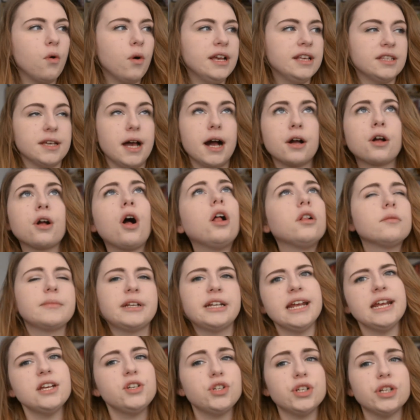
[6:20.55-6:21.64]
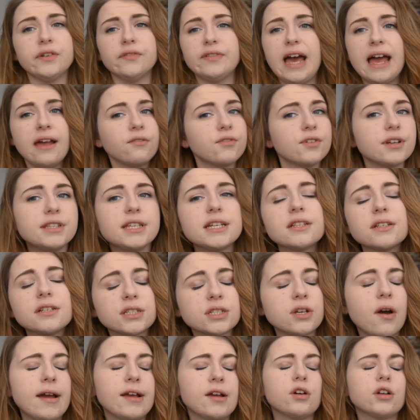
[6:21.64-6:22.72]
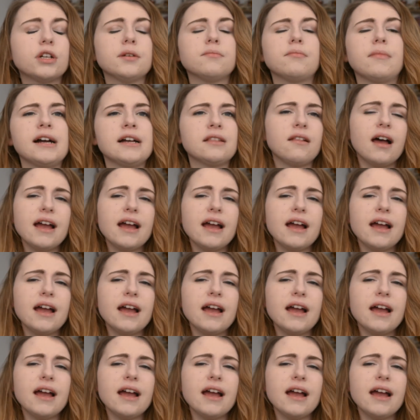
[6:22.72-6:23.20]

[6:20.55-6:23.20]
or is it a culmination of everything that's going on in my